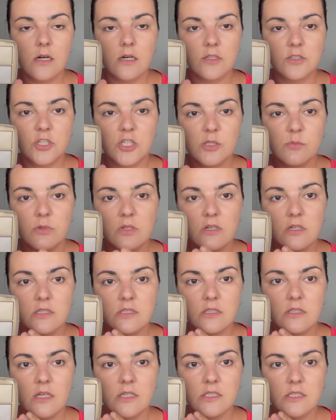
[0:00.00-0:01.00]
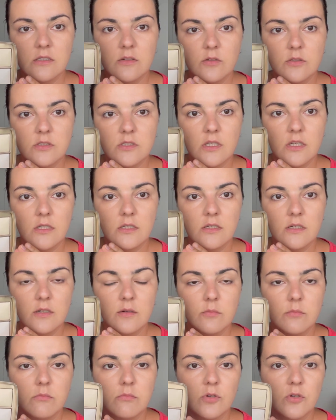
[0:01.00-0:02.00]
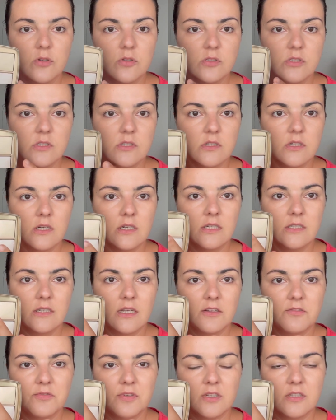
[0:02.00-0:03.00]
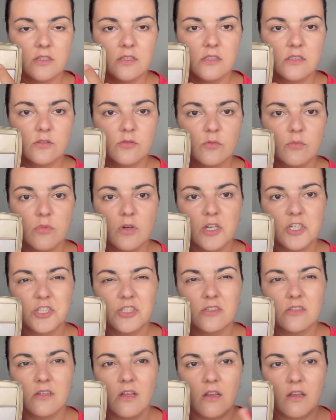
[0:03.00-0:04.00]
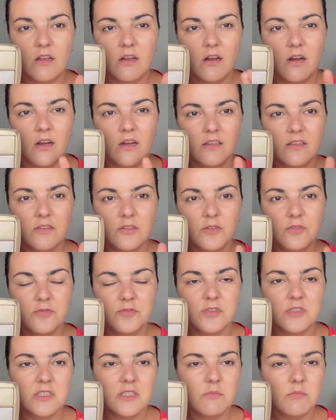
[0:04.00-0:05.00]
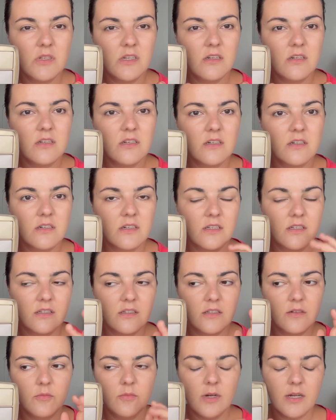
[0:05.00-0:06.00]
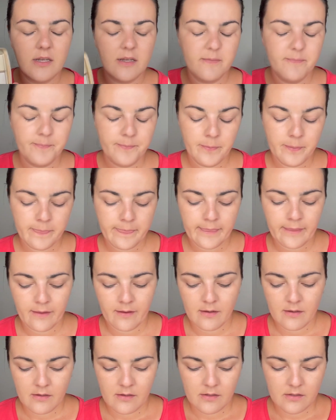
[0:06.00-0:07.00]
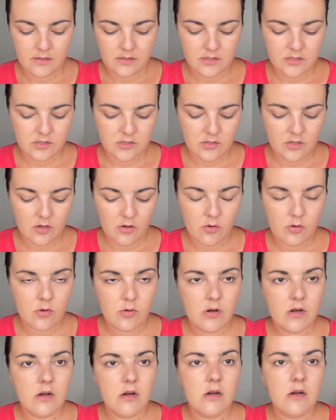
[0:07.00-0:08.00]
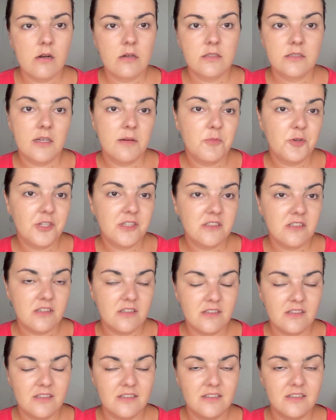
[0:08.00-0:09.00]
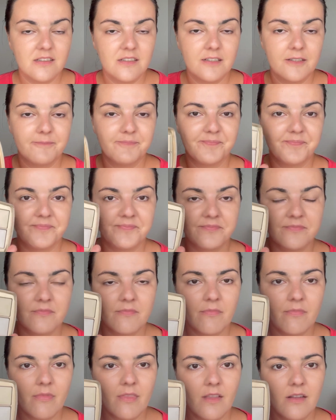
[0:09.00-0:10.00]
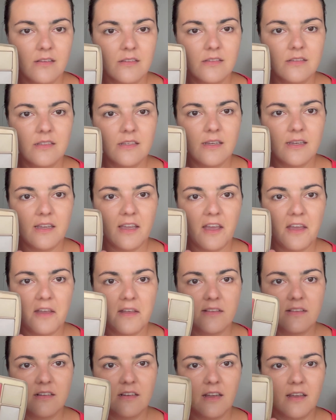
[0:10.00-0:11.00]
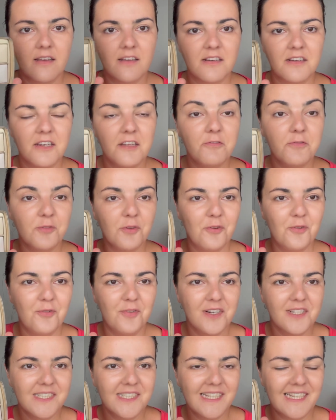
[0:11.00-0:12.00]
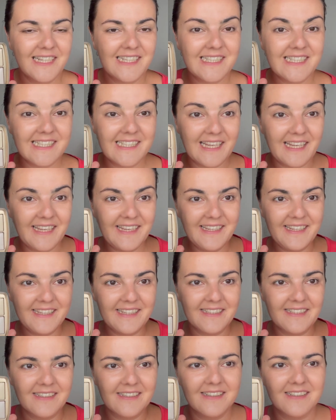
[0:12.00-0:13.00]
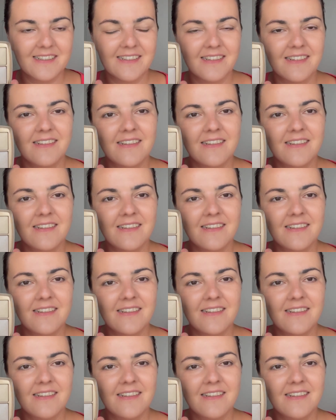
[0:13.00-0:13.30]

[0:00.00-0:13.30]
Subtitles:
just because it doesn't contain a bronzer, and I think these 2 blushes are kind of similar in a way. So someone said that they had like leftovers, let's say, in a